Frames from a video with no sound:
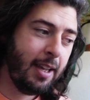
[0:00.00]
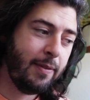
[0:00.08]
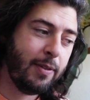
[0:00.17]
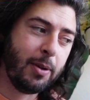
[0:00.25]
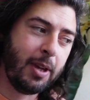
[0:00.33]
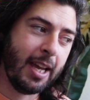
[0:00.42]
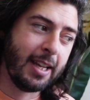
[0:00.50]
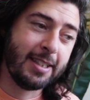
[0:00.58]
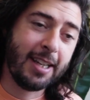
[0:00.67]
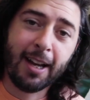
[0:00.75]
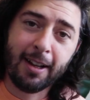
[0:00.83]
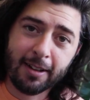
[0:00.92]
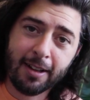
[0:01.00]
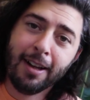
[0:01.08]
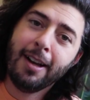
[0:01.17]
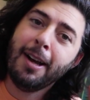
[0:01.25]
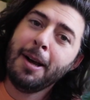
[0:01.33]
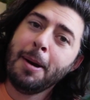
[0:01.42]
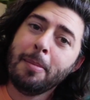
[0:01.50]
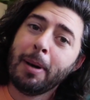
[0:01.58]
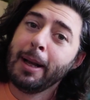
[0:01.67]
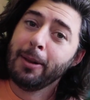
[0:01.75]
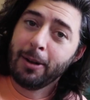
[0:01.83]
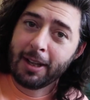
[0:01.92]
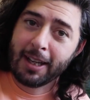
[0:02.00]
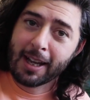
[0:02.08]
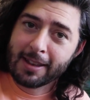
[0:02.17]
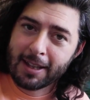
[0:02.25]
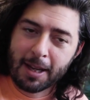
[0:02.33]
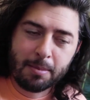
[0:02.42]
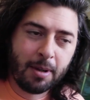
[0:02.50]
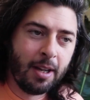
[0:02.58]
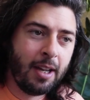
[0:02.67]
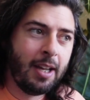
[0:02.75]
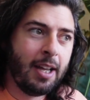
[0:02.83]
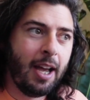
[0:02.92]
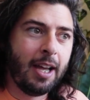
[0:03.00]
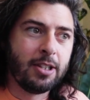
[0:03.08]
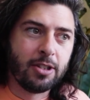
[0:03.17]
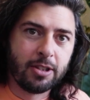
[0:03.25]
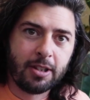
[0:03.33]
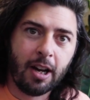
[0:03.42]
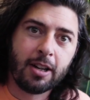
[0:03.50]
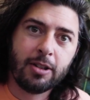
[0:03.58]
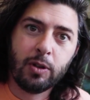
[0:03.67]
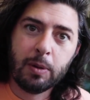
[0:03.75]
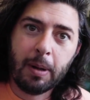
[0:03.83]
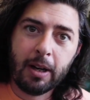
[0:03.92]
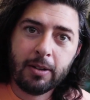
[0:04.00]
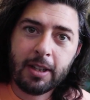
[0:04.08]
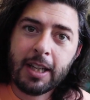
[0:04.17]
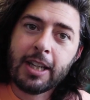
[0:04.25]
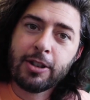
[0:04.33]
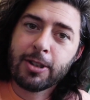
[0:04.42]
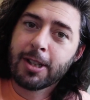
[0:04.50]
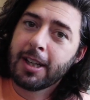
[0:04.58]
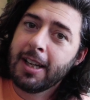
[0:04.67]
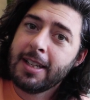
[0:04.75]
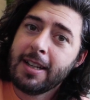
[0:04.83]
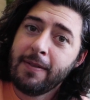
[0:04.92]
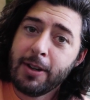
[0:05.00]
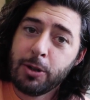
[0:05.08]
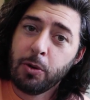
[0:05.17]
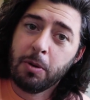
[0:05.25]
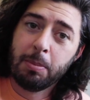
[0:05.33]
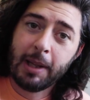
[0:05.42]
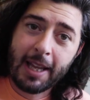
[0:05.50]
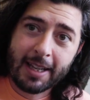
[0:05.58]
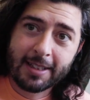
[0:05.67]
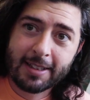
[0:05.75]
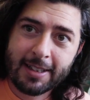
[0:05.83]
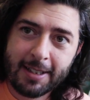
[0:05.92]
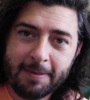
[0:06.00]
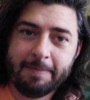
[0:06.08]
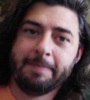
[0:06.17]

if you can't tell by looking at them, and just talk to you about each individual plant.